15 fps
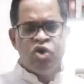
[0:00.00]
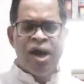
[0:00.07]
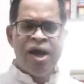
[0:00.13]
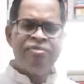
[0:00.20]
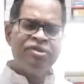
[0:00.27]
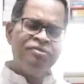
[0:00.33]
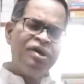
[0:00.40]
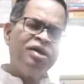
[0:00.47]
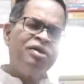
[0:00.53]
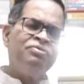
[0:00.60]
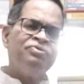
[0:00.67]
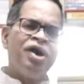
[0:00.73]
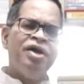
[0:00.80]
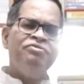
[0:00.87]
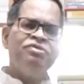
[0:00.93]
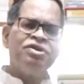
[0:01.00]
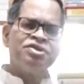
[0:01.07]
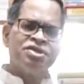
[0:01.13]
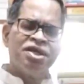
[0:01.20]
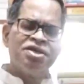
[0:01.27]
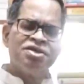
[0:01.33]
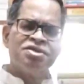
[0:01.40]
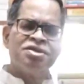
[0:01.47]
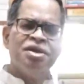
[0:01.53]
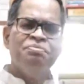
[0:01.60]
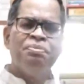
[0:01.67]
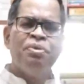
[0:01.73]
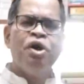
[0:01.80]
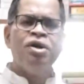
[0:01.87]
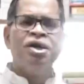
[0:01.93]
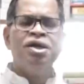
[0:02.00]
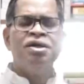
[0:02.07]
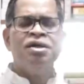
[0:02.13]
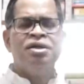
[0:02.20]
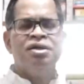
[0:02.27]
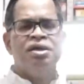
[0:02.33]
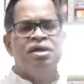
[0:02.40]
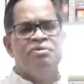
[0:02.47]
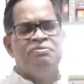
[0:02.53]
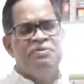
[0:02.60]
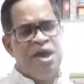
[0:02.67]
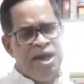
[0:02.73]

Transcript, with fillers: So I have given five or six important uh,